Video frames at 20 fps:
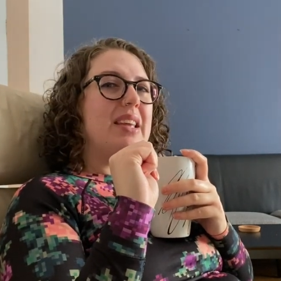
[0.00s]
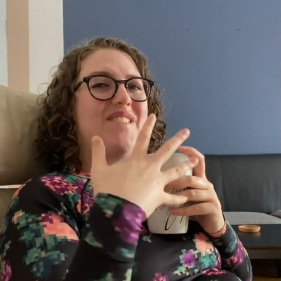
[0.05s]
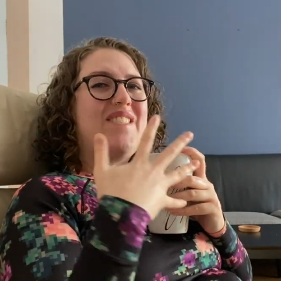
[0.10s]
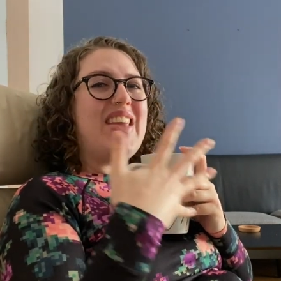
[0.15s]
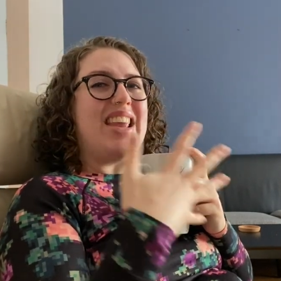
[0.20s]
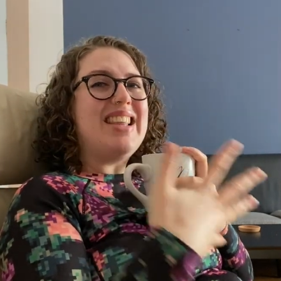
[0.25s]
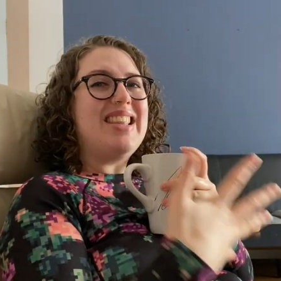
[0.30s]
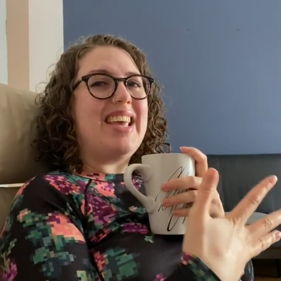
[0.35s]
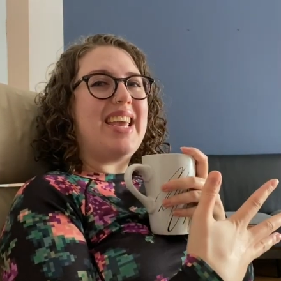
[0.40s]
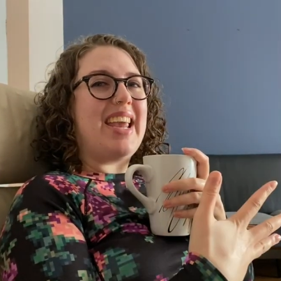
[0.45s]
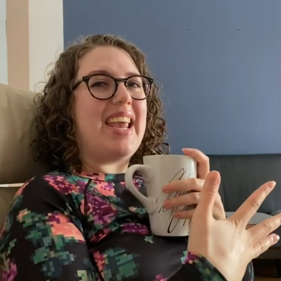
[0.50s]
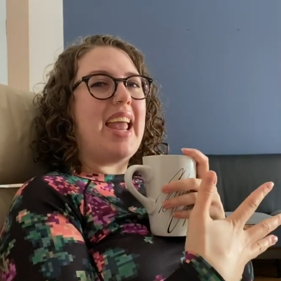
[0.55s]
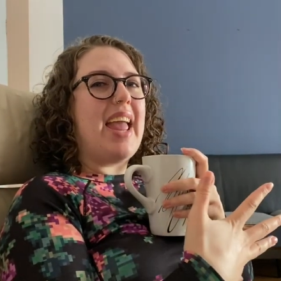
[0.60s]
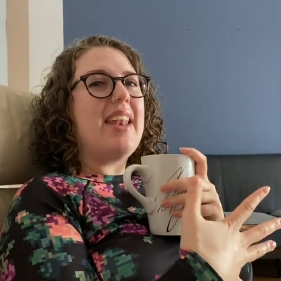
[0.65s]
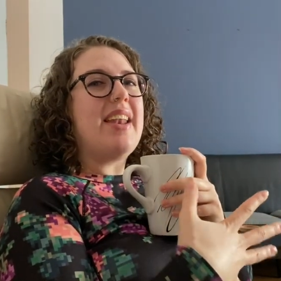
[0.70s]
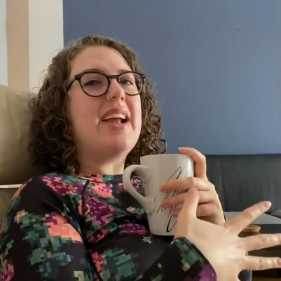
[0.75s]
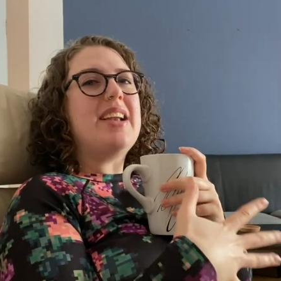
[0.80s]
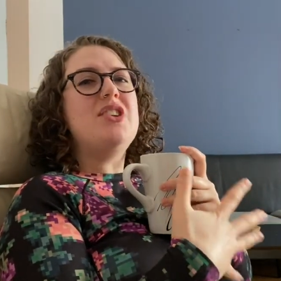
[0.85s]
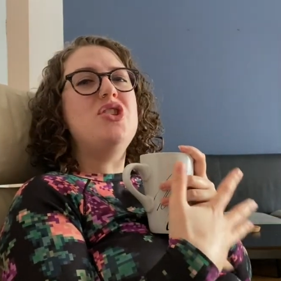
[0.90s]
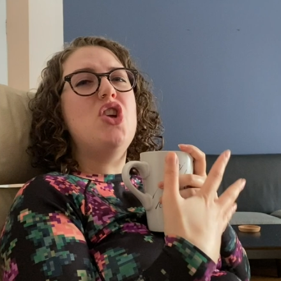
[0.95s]
feeling.
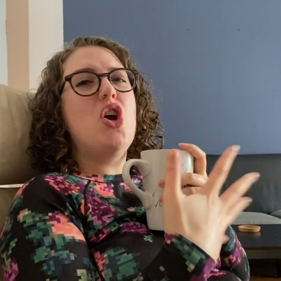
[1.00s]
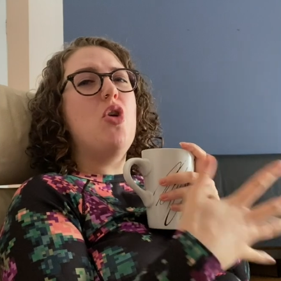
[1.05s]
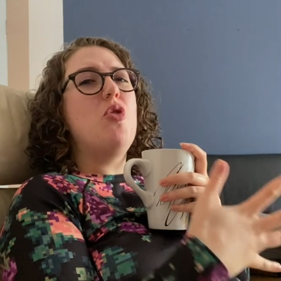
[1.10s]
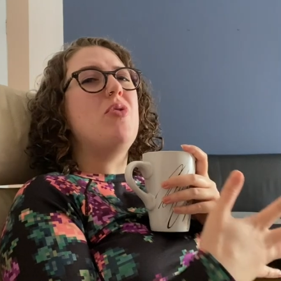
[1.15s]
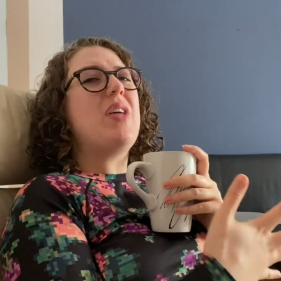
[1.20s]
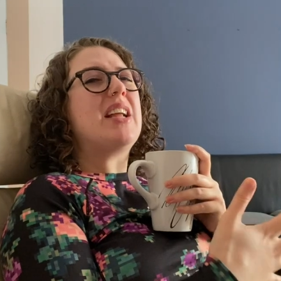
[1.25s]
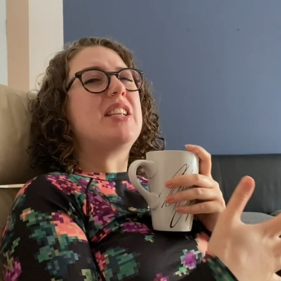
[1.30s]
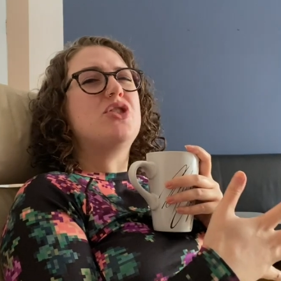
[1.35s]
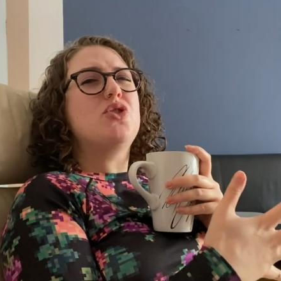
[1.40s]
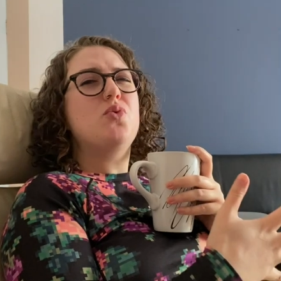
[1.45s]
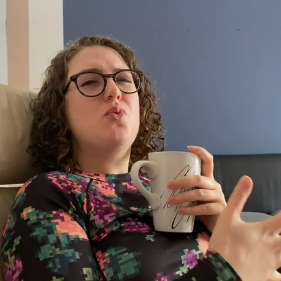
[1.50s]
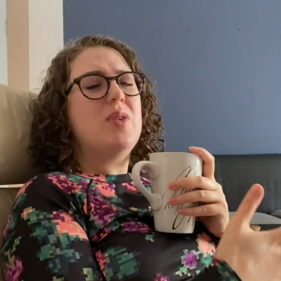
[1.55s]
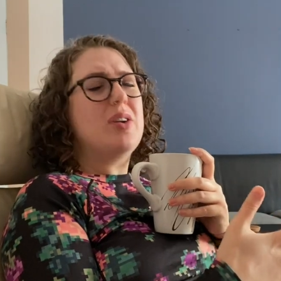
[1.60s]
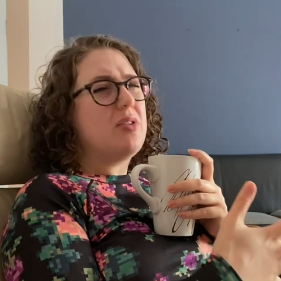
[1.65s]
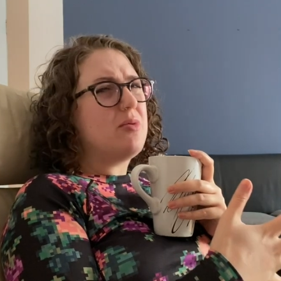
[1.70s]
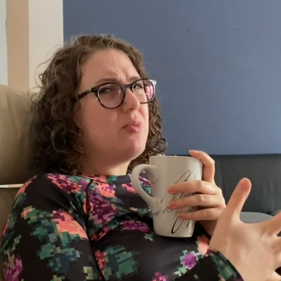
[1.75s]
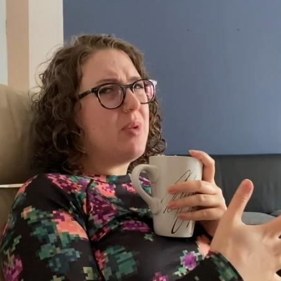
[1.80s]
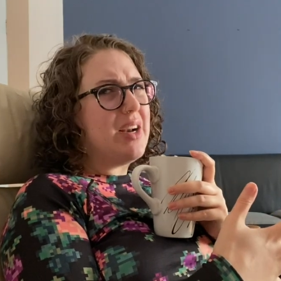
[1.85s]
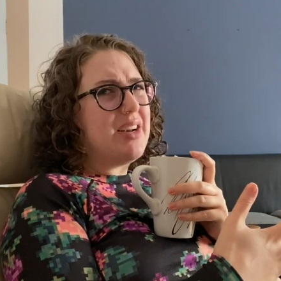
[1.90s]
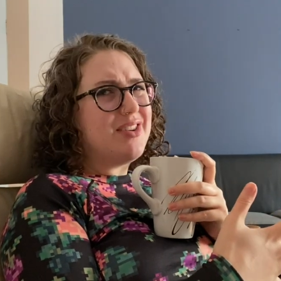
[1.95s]
And I know that's a
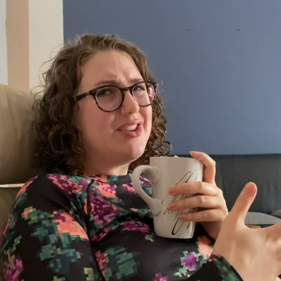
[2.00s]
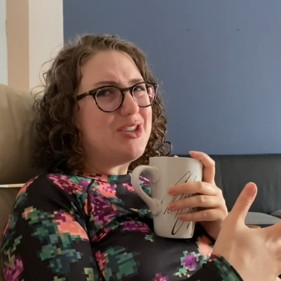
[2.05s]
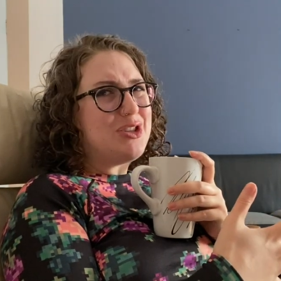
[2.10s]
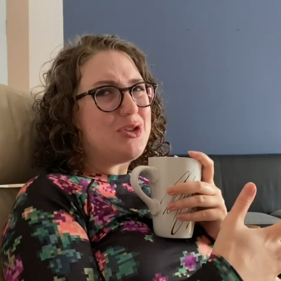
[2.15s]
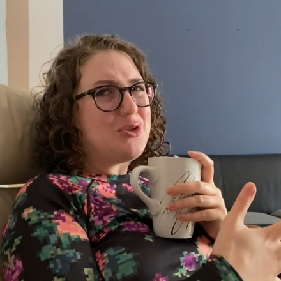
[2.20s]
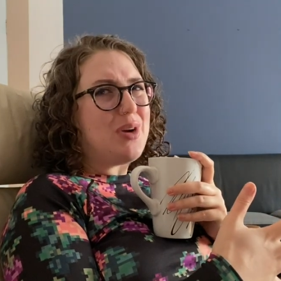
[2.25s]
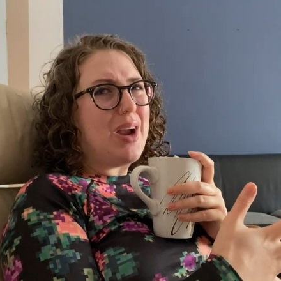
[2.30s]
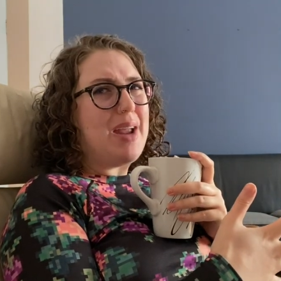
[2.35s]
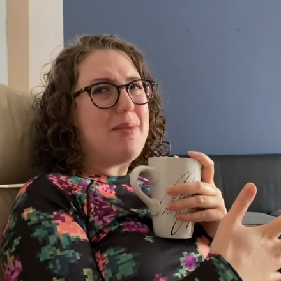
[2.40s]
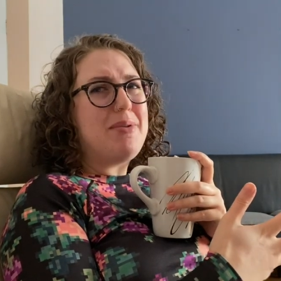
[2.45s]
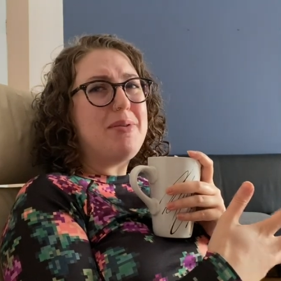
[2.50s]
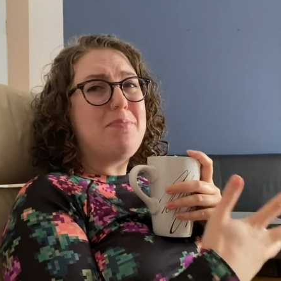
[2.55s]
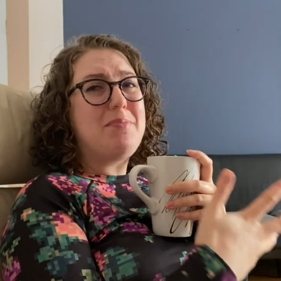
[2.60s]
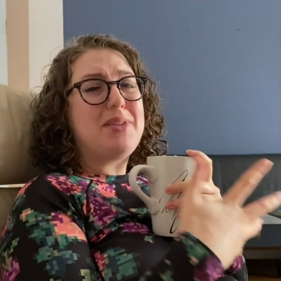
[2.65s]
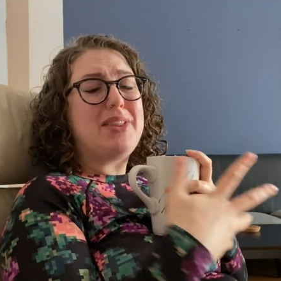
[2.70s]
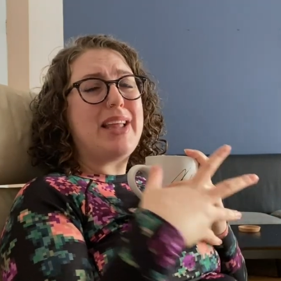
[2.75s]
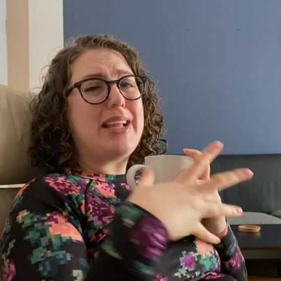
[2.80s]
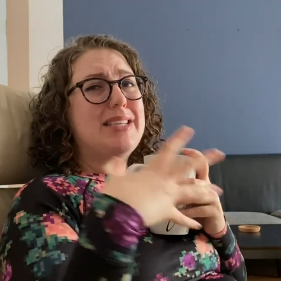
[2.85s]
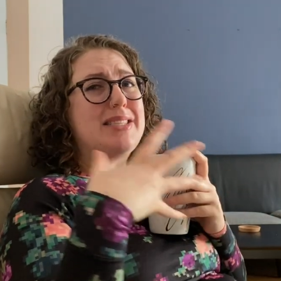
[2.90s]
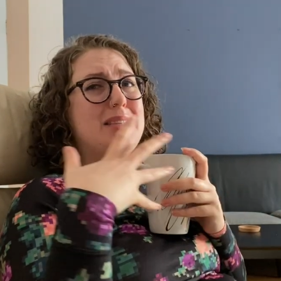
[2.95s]
weird way to describe it,
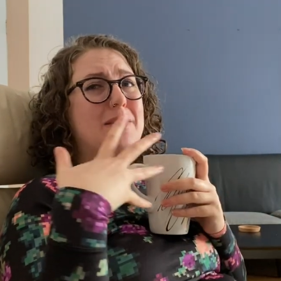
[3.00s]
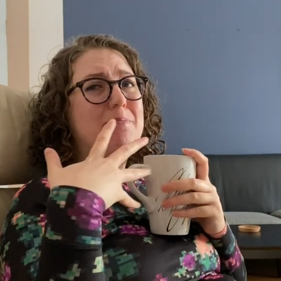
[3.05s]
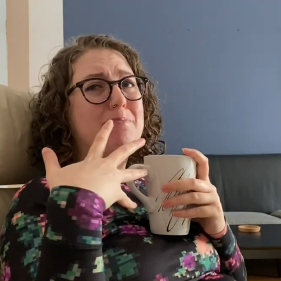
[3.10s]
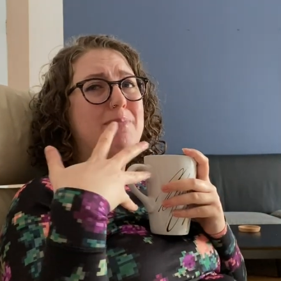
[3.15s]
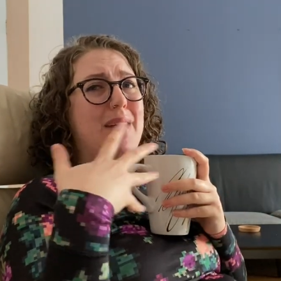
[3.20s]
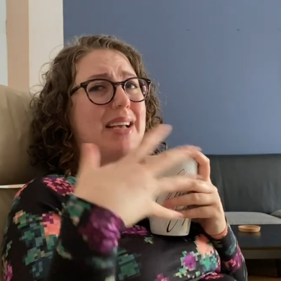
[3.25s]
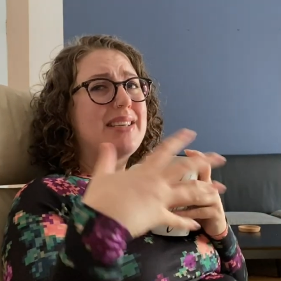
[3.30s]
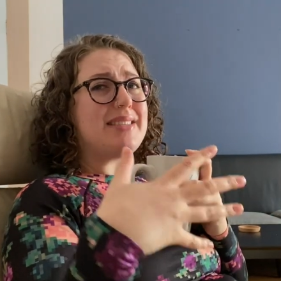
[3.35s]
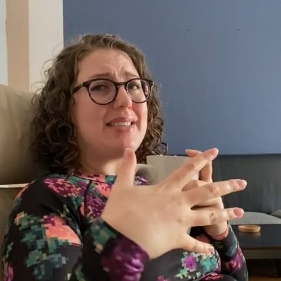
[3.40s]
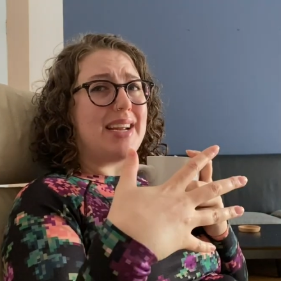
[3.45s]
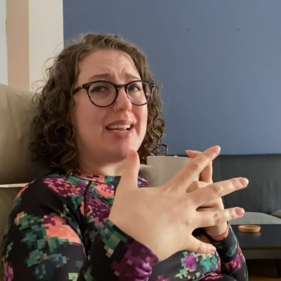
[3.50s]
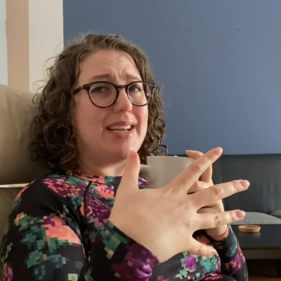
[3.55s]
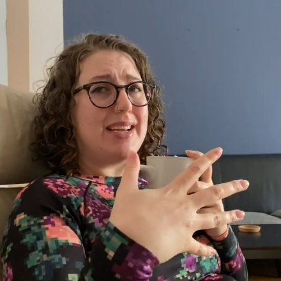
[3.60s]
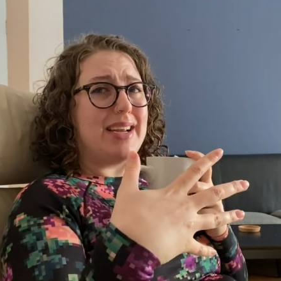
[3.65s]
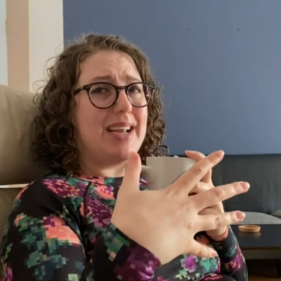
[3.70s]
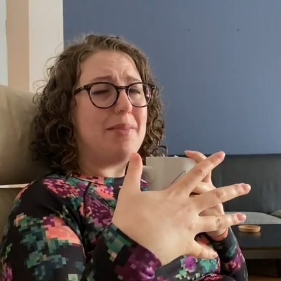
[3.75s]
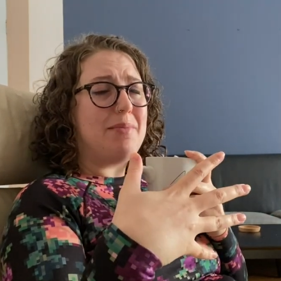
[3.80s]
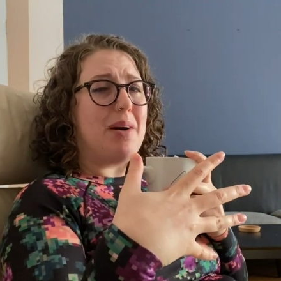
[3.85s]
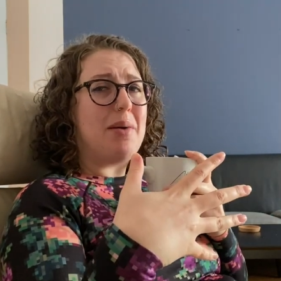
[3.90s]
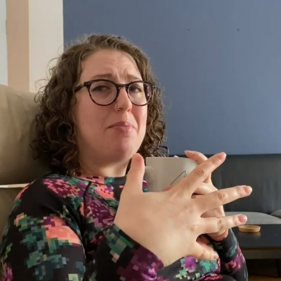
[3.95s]
but that's the best I can
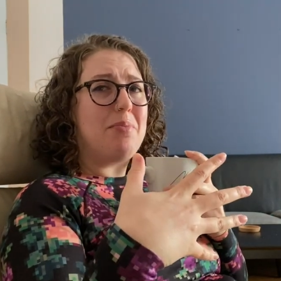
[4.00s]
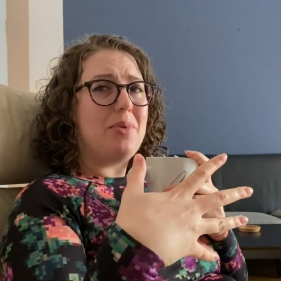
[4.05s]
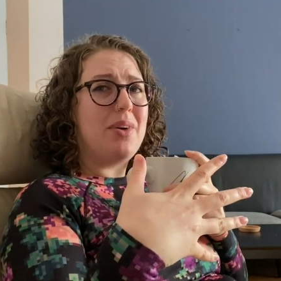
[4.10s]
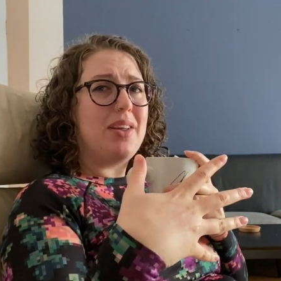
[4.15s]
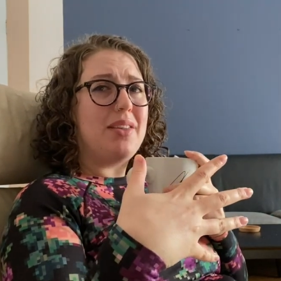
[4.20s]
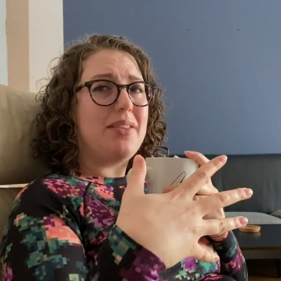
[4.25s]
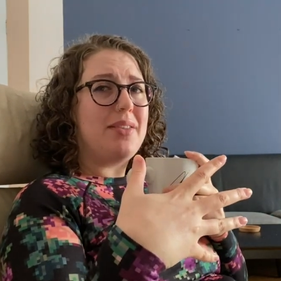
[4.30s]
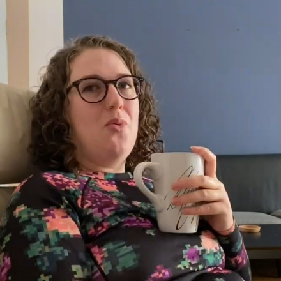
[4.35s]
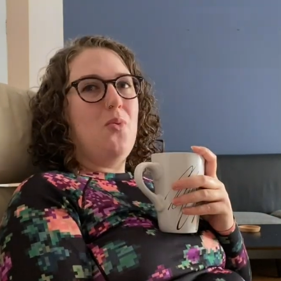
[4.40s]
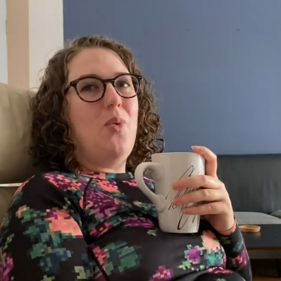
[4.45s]
come up with.